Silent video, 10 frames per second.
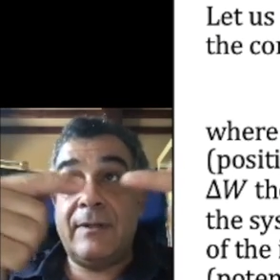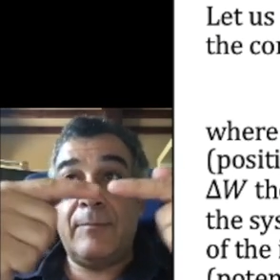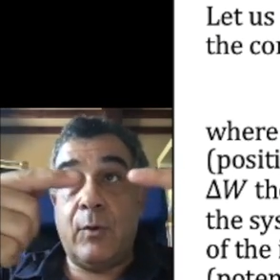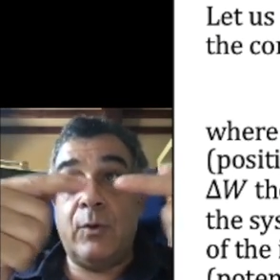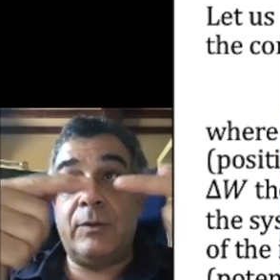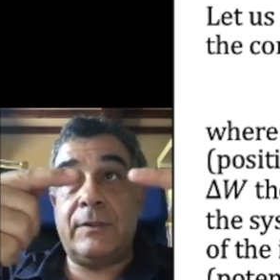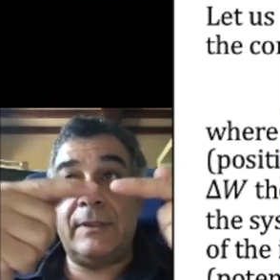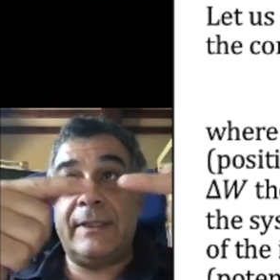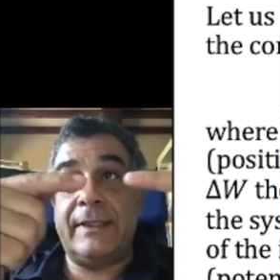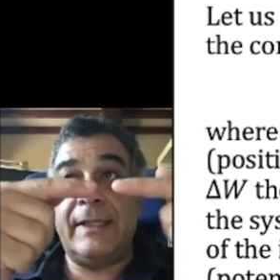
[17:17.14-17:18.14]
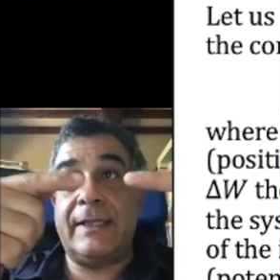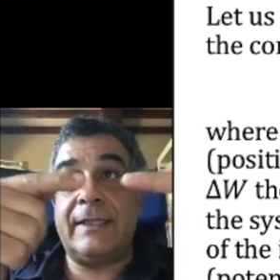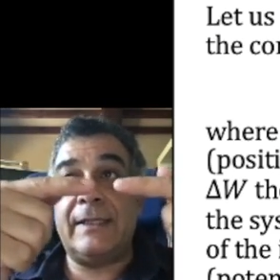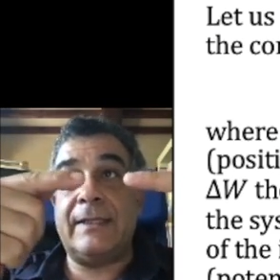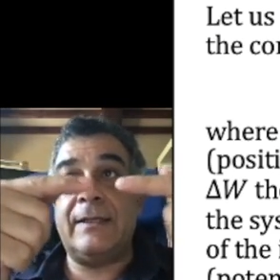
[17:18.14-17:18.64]
both
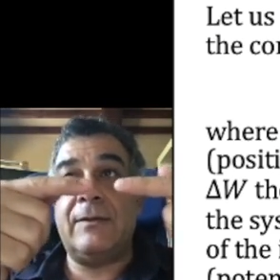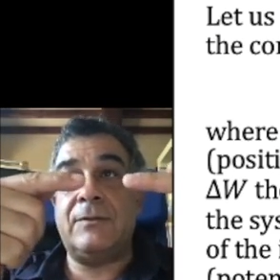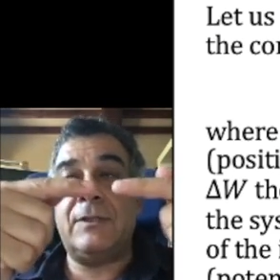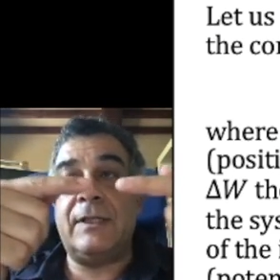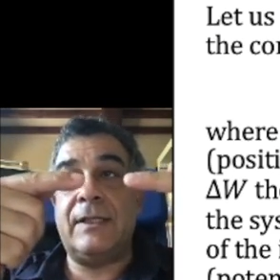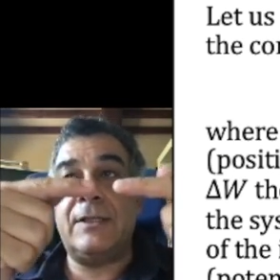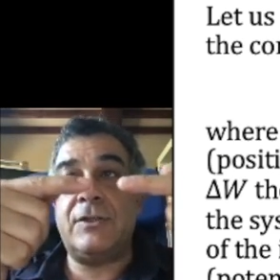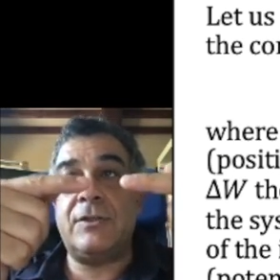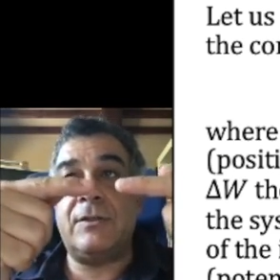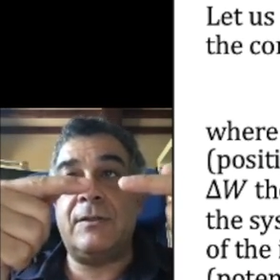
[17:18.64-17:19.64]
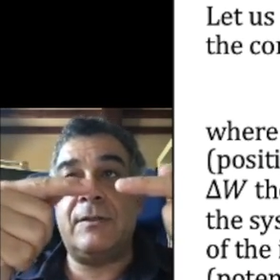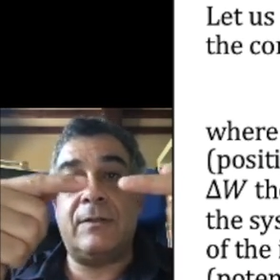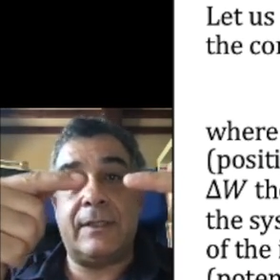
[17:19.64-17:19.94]
kinetic oscillation,